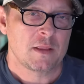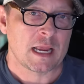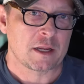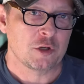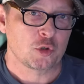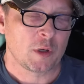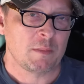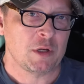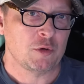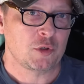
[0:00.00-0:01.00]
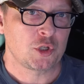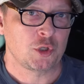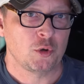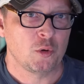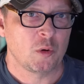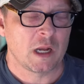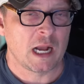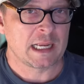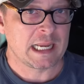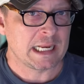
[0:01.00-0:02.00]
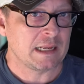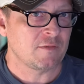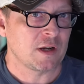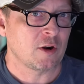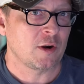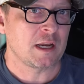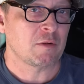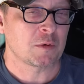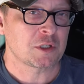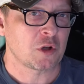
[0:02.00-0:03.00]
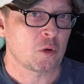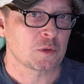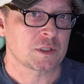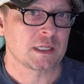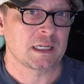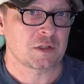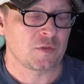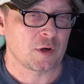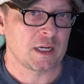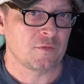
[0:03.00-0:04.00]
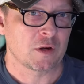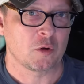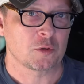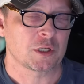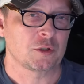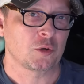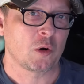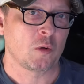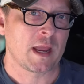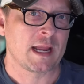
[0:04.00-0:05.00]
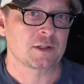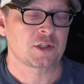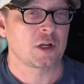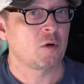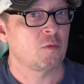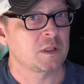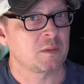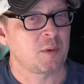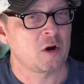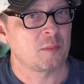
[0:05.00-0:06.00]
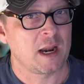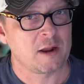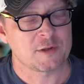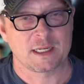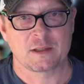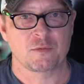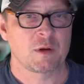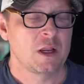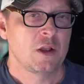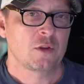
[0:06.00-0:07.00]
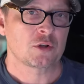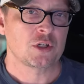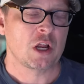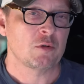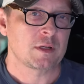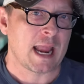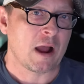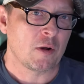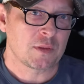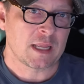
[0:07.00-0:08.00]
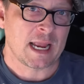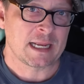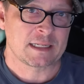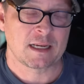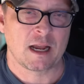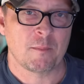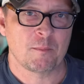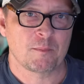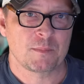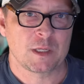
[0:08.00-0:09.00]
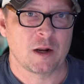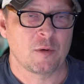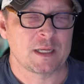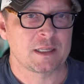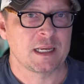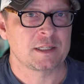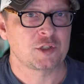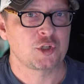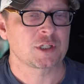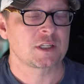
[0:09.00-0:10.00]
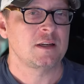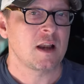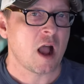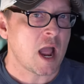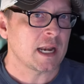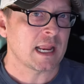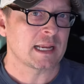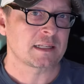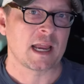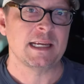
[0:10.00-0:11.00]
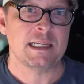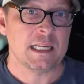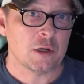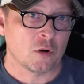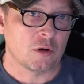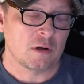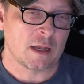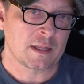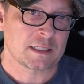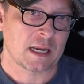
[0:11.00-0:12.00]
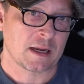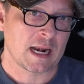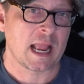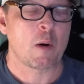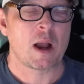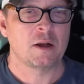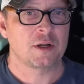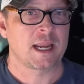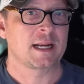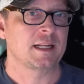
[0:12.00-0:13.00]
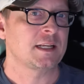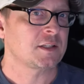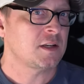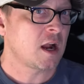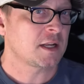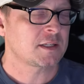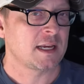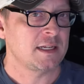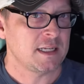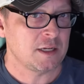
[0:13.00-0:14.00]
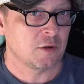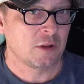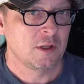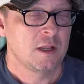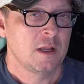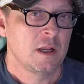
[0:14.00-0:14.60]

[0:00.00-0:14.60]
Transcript: that contribute to getting varying results, and it's very difficult to control that. So with the polymer housing, there's no doubt that, you know, it's just not as ideal. That's kind of how I look at it. It's not as ideal